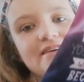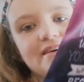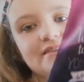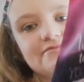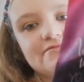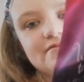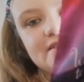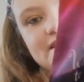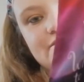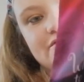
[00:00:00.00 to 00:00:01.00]
That's
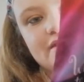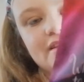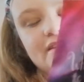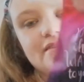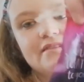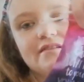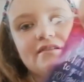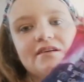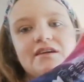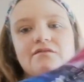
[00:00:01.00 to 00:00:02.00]
really pretty.
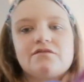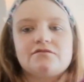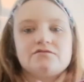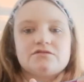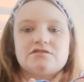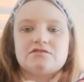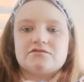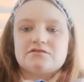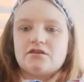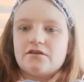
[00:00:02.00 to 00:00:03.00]
And it feels so
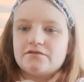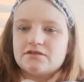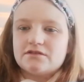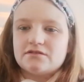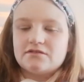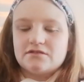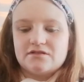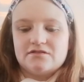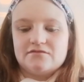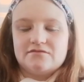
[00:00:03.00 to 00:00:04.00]
soft.
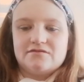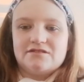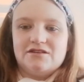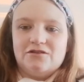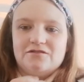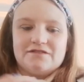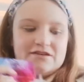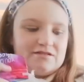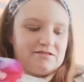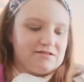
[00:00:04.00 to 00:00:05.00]
I love that.
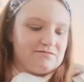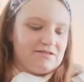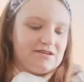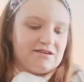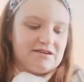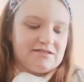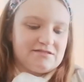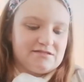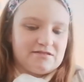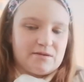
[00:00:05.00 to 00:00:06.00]
That's really
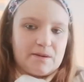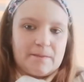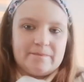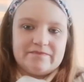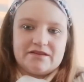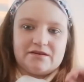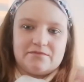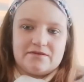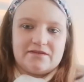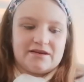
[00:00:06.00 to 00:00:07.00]
nice. I'm gonna
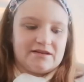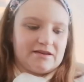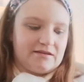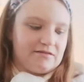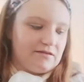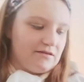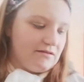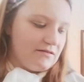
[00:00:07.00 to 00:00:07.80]
put that down there.